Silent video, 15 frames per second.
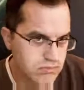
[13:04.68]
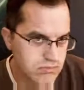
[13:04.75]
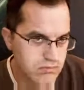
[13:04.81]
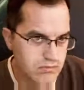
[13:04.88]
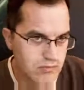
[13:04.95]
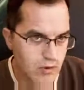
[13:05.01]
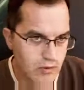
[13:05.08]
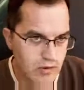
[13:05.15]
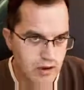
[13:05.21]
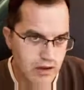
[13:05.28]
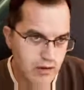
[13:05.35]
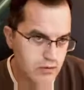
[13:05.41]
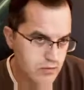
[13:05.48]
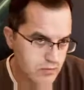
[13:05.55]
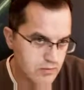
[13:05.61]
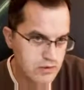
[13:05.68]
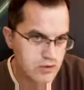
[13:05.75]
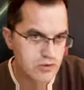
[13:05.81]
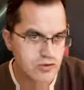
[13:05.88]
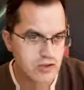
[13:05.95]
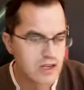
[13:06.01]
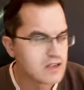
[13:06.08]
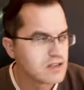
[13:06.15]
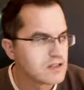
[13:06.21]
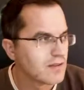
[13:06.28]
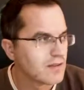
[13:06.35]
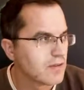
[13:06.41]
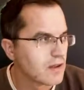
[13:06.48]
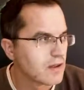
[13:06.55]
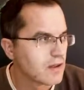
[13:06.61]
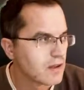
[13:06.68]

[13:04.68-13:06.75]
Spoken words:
okay or we should change something.